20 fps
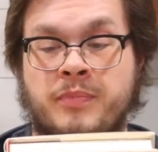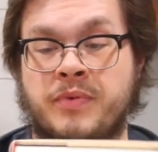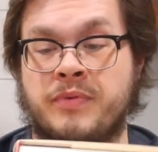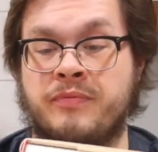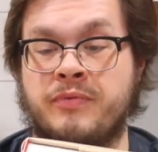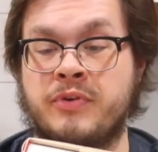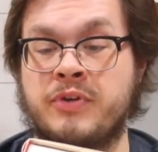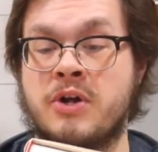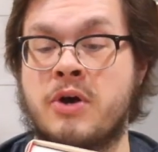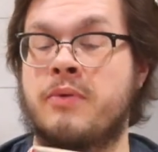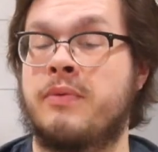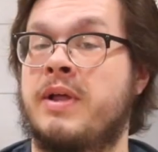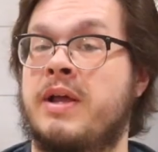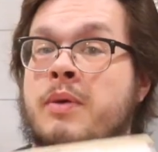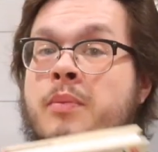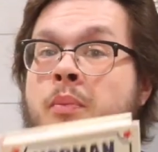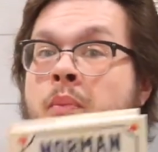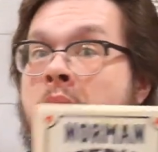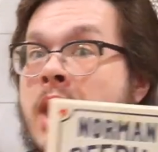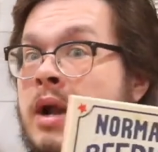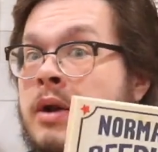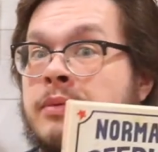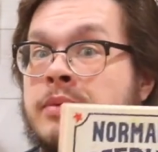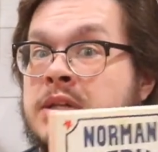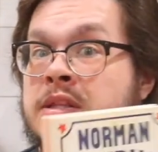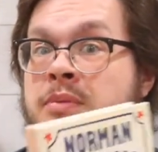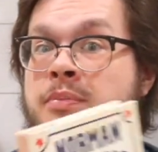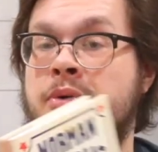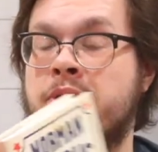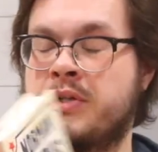if you don't, like, want to
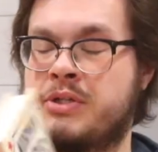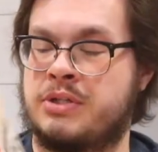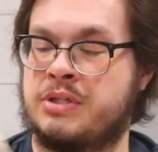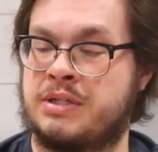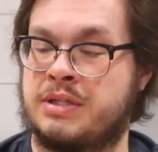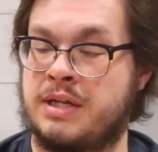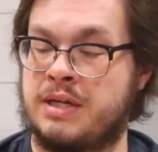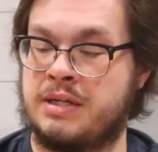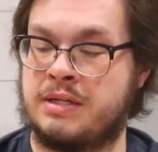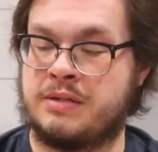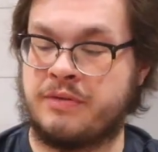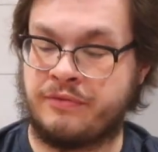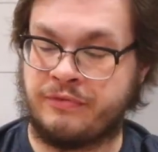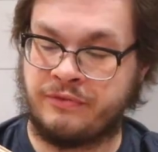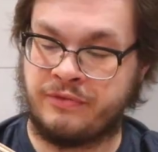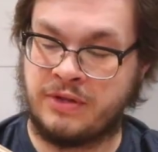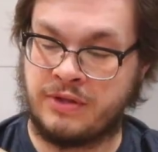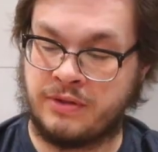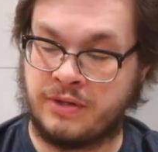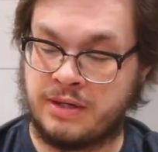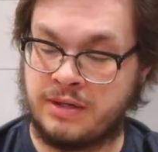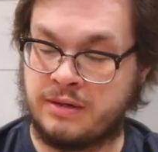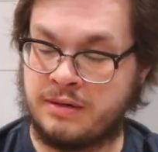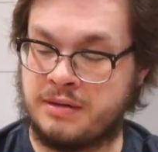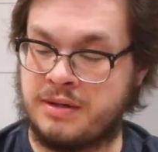read the book, just get it to feel it.